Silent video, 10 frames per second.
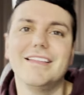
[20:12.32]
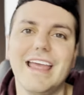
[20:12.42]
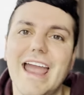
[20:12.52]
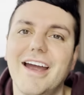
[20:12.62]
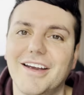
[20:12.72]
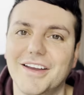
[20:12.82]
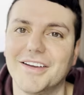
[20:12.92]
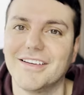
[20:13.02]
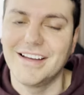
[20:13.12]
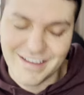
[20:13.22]

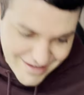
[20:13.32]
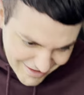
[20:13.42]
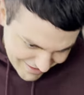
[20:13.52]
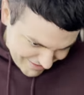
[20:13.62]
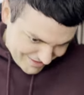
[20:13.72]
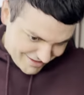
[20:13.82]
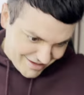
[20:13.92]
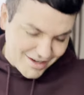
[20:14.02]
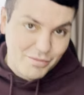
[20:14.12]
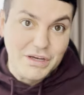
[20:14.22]
air
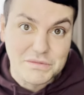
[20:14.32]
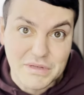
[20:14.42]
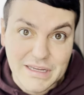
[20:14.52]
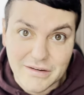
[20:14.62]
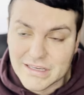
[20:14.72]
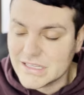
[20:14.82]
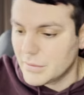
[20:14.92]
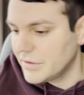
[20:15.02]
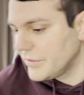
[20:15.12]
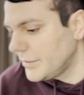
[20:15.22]
you're possibly hearing is
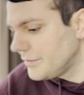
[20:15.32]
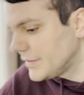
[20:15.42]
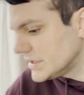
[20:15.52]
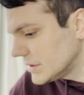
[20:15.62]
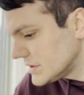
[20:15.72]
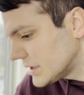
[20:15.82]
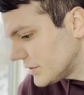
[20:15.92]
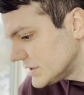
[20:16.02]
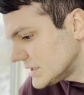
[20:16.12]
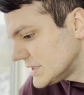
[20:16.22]
coming from, because it looks like there
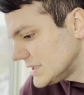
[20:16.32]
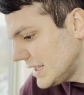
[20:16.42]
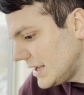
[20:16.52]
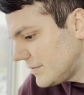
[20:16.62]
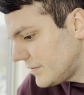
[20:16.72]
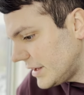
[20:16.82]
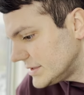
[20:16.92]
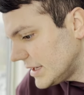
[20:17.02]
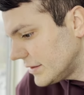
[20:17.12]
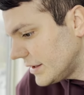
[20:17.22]
is a slight vent
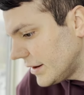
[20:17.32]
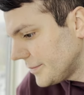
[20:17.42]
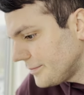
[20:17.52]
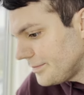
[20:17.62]
down there.